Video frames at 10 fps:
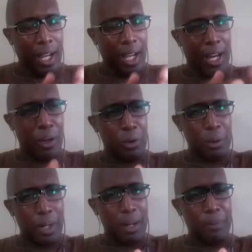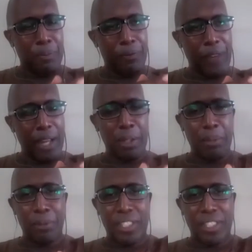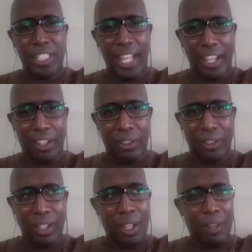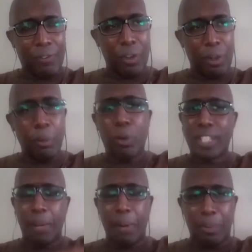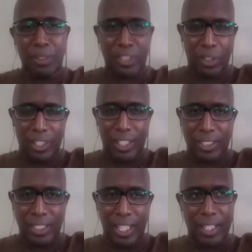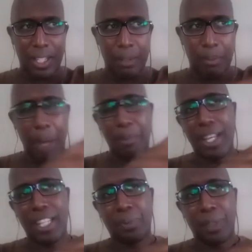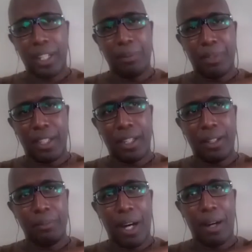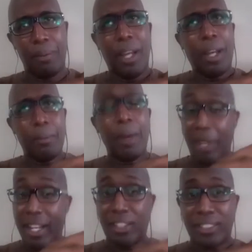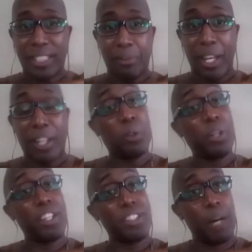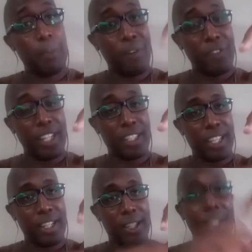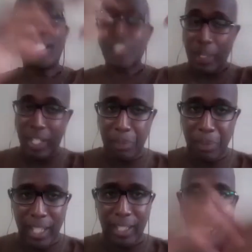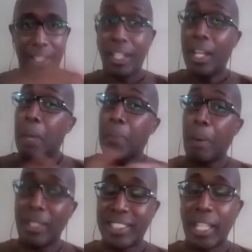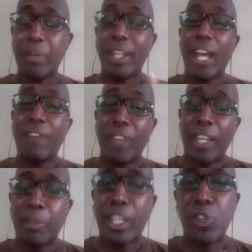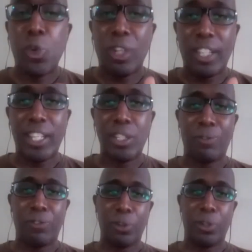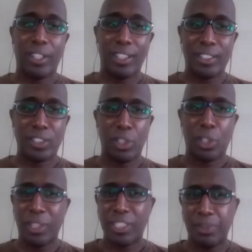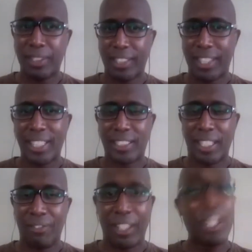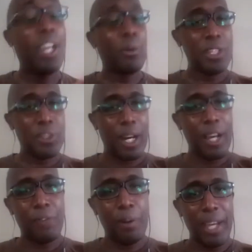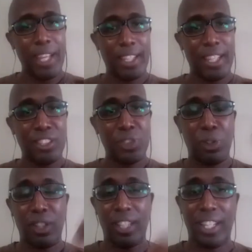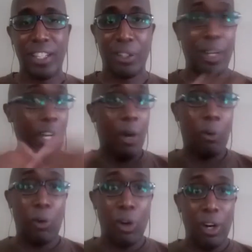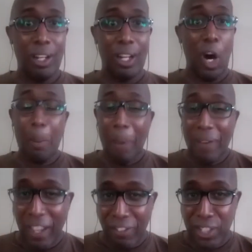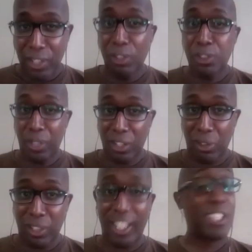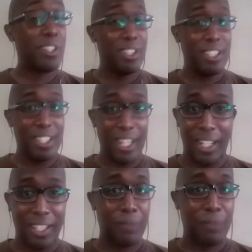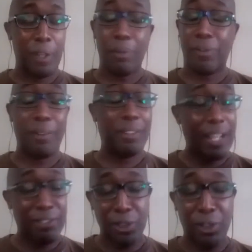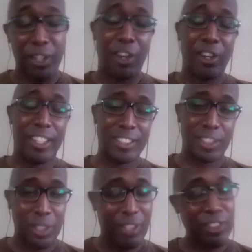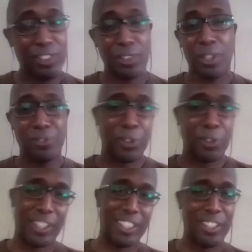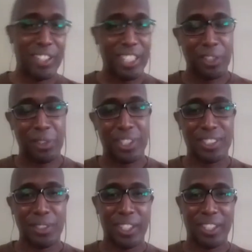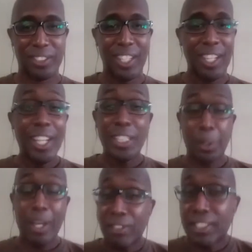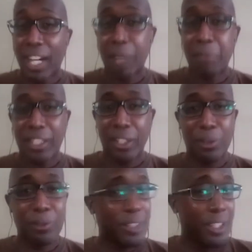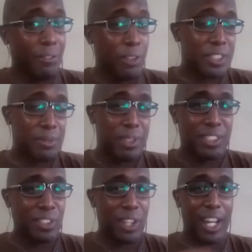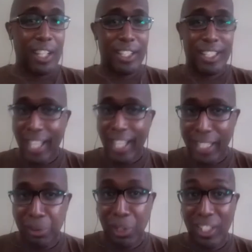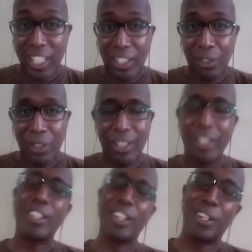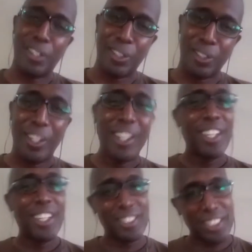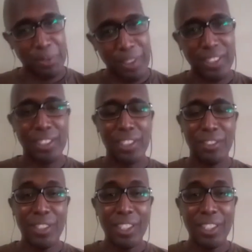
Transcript: Family moved to Seattle for more job opportunities. And then mom and dad split up. Then mom met my now stepdad, who got a job offer in Atlanta. So I ended up in Atlanta, but my stepdad had family in Orlando, Florida. So Christmas and Thanksgiving, we drive from Atlanta to Orlando. Well, all my favorite shows were in Orlando, filmed from a live studio audience, Universal Studios, Florida, Nickelodeon Studios. So every time we go Christmas or holidays, hey, can we go to Nickelodeon? No, it's expensive.